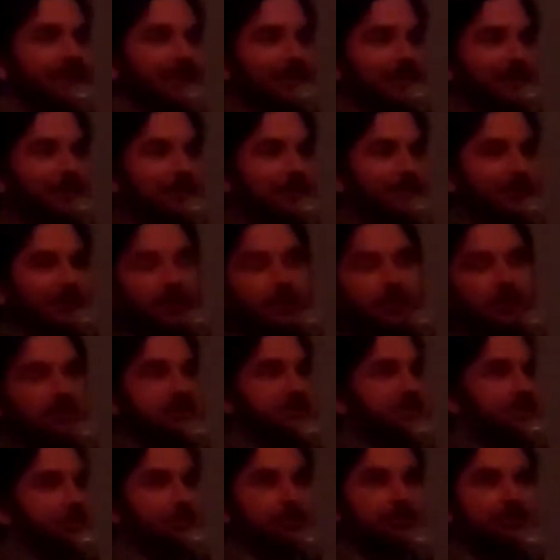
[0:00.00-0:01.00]
a
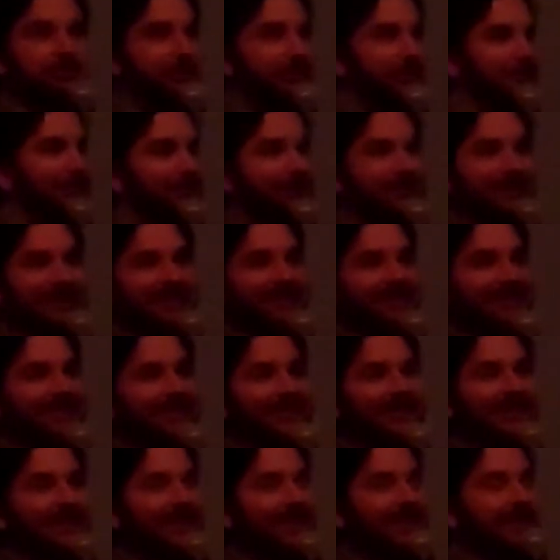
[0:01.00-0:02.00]
lonely souls film, and
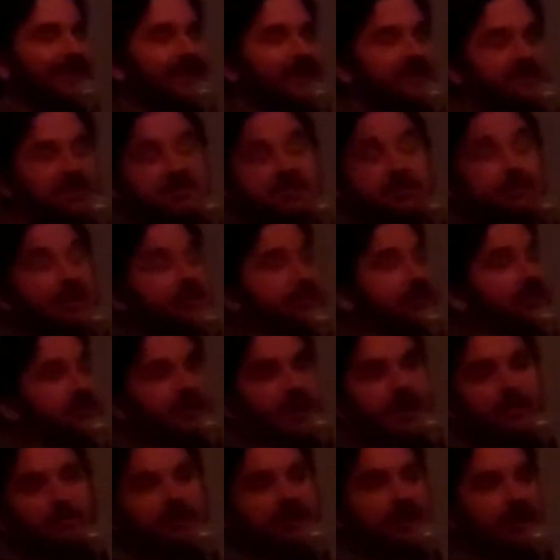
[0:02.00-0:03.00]
it's just about their
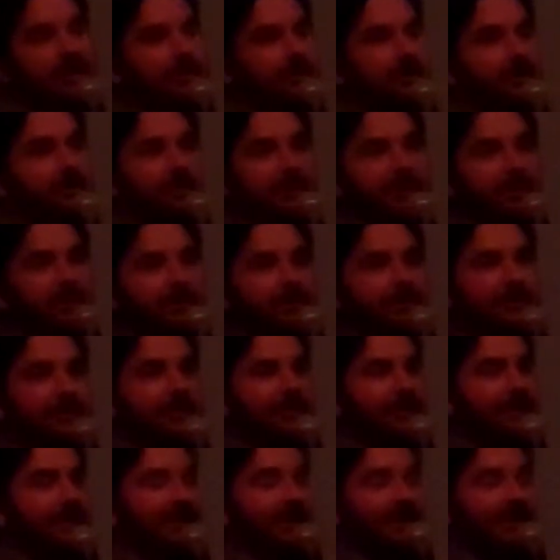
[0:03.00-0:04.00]
time together,
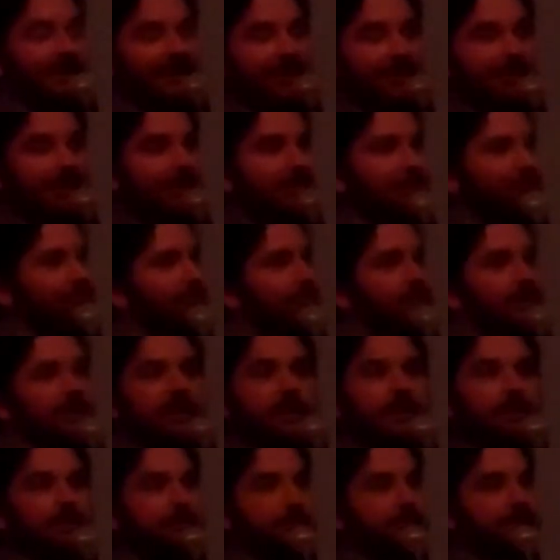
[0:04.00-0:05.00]
and
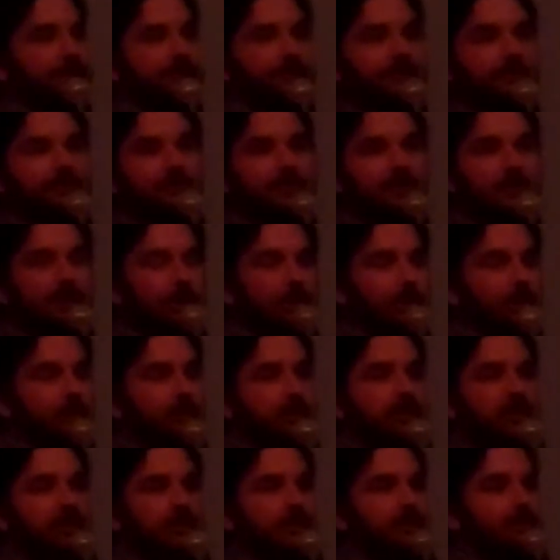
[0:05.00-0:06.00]
if we
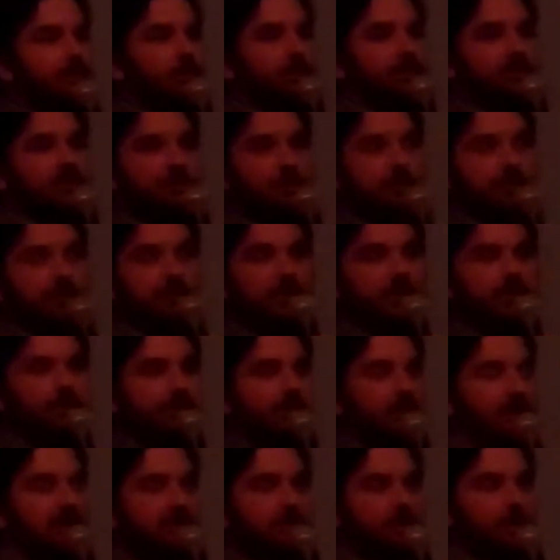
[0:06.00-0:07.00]
had told the story of David
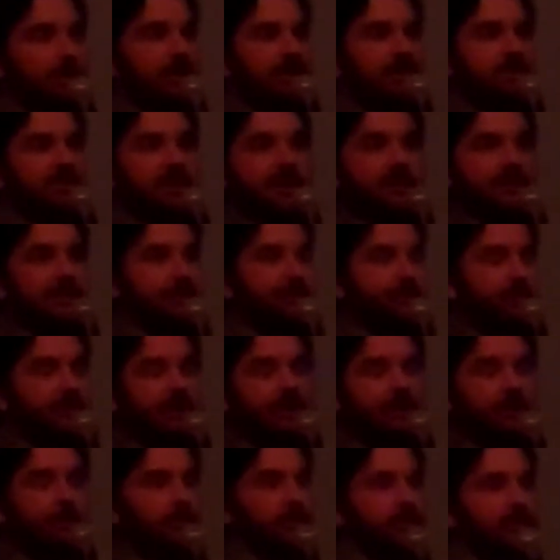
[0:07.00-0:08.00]
Foster Wallace 10 years
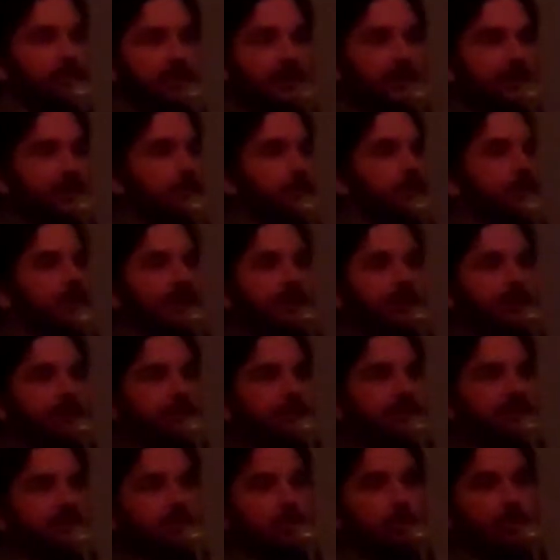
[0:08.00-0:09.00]
later, it would have been a completely
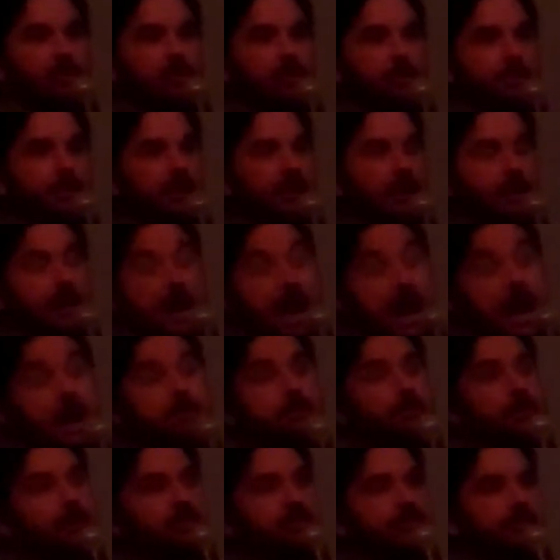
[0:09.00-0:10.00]
different story, but
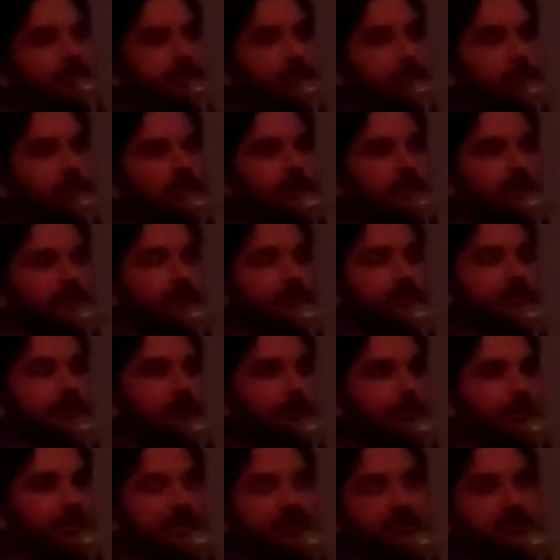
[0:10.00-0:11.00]
I personally wouldn't
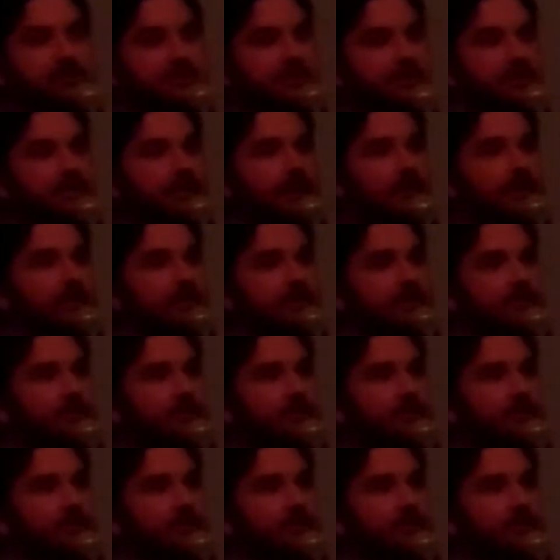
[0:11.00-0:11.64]
have been interested in that